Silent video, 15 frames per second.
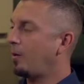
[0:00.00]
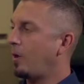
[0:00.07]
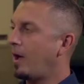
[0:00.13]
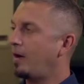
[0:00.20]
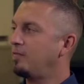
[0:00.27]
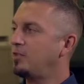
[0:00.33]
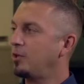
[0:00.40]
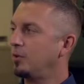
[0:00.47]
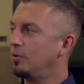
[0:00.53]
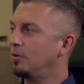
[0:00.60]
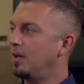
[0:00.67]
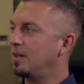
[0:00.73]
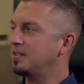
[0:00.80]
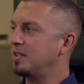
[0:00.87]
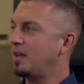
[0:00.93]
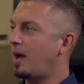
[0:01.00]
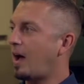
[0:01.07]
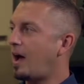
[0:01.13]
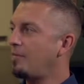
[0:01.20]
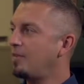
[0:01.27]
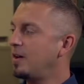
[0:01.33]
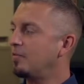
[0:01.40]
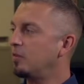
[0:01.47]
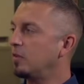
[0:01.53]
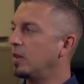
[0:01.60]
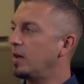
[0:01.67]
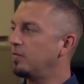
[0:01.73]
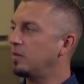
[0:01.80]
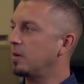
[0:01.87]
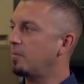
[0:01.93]
don't have children. I said, I've never
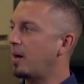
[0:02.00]
left a